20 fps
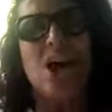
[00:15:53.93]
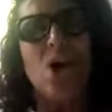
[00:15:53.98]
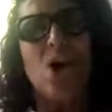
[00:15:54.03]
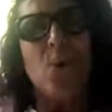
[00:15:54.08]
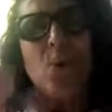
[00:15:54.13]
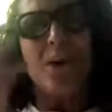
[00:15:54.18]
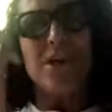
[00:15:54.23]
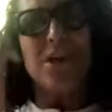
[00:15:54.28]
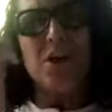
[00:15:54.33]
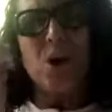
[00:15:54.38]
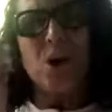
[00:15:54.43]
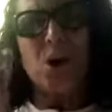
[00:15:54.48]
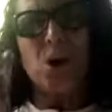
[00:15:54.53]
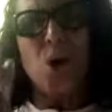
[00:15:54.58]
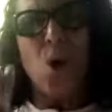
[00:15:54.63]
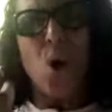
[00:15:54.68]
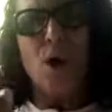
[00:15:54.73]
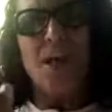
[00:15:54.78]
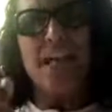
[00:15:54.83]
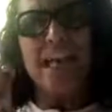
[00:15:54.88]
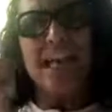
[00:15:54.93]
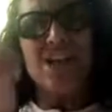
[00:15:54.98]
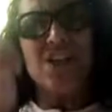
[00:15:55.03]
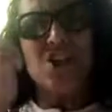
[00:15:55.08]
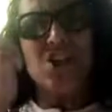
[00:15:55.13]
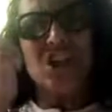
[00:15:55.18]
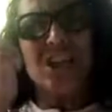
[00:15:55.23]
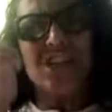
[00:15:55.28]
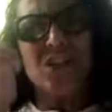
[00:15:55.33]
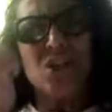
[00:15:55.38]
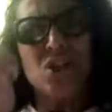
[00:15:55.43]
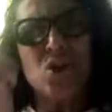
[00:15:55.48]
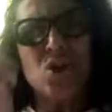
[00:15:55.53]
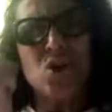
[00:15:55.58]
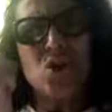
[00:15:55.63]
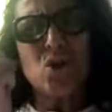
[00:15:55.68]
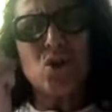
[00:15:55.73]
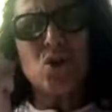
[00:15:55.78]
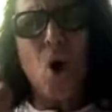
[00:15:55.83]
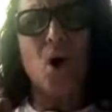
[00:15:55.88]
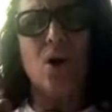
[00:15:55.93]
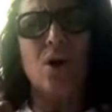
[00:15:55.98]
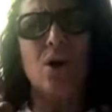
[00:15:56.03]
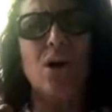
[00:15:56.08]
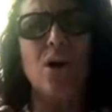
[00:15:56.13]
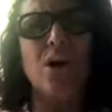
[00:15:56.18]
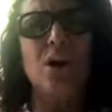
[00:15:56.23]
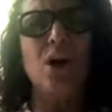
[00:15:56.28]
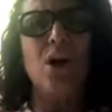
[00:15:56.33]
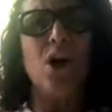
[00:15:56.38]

When you're talking, just talk.